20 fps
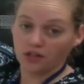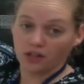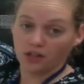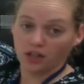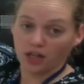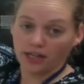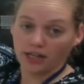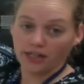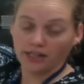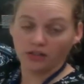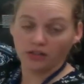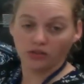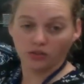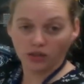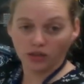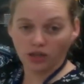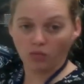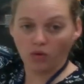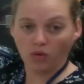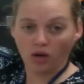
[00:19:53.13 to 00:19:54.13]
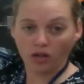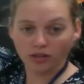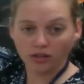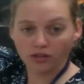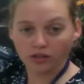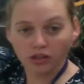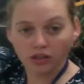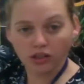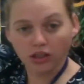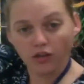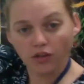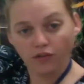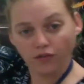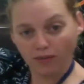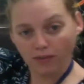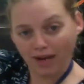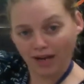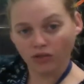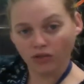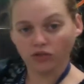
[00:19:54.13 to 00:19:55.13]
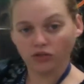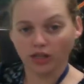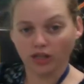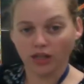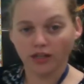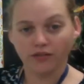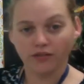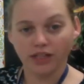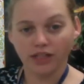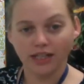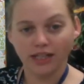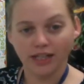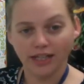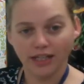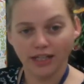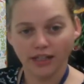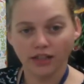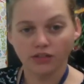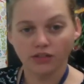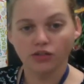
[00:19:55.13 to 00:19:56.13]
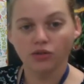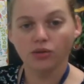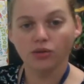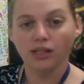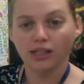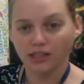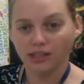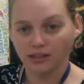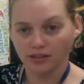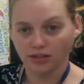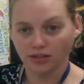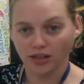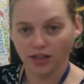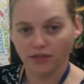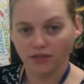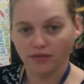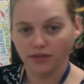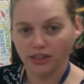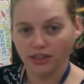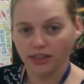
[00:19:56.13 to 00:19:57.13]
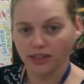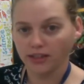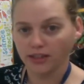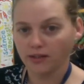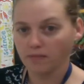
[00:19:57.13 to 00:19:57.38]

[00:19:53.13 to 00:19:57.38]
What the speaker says: gradient, so that water is going to go from outside of the egg to the inside of the egg.